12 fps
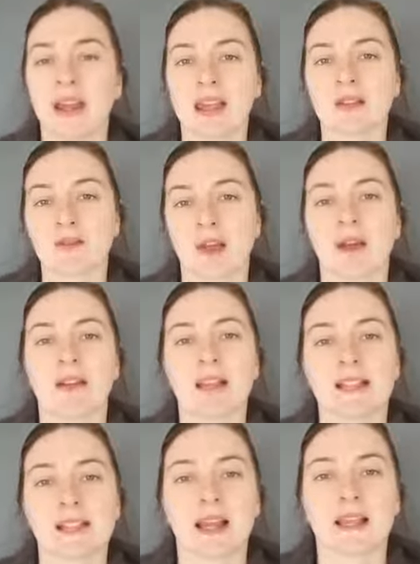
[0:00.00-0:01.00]
It's very
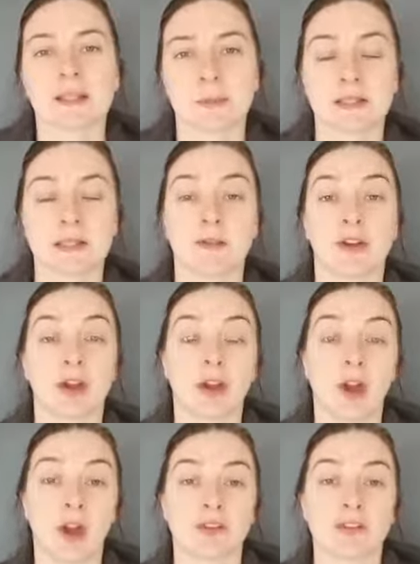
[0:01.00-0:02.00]
site specific and
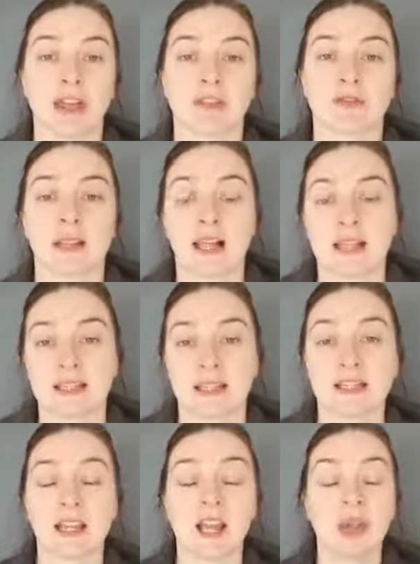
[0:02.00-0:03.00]
context related.